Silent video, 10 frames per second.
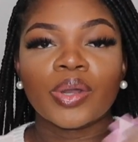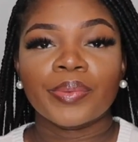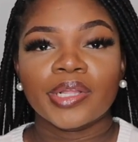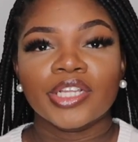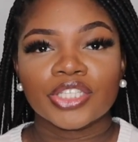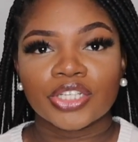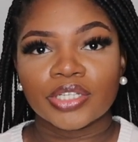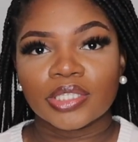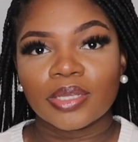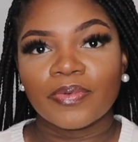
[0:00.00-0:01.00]
will
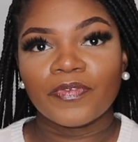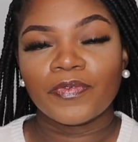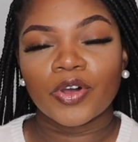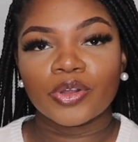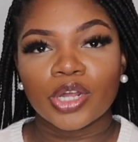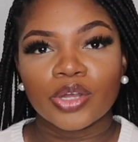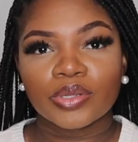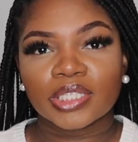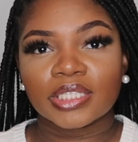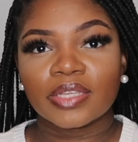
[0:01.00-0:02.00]
insert some
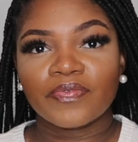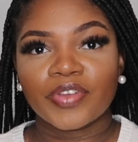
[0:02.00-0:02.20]
photos and some